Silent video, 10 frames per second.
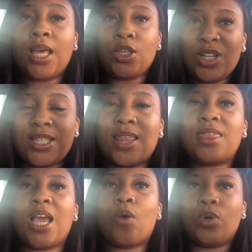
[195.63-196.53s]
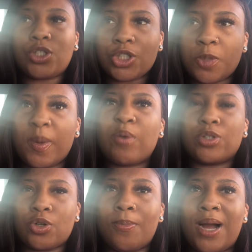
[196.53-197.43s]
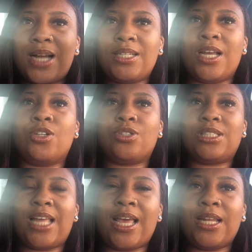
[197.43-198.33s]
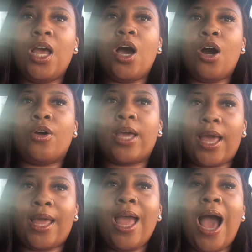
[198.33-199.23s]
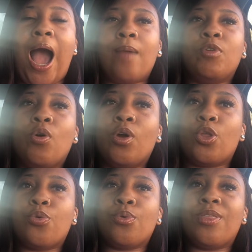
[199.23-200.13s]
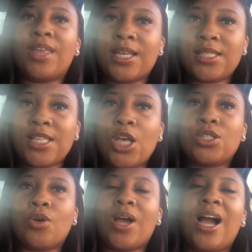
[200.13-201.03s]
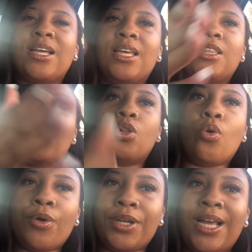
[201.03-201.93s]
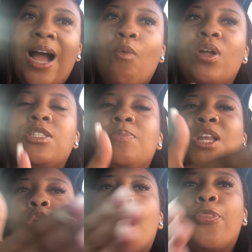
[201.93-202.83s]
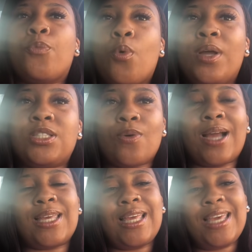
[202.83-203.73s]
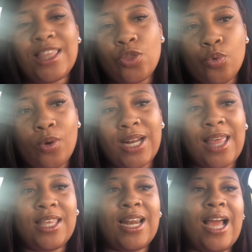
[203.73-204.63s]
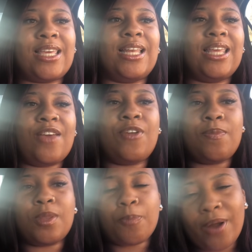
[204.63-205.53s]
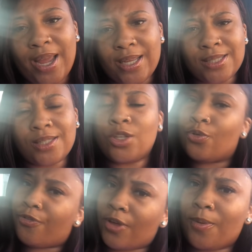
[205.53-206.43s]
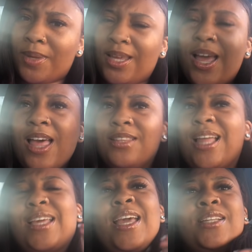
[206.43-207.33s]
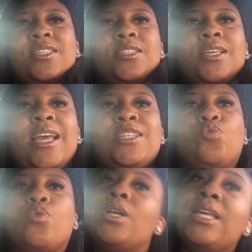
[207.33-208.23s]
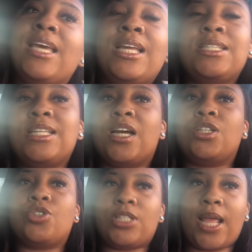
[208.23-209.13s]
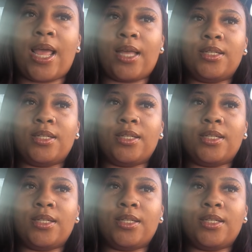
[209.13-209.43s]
You need to think with your spiritual mind and understand, okay, I'm going through this so God can get the glory. God wants me to go through it so I can get through it and then I can give him the praise. You feel me? Like it's it's really easy to understand.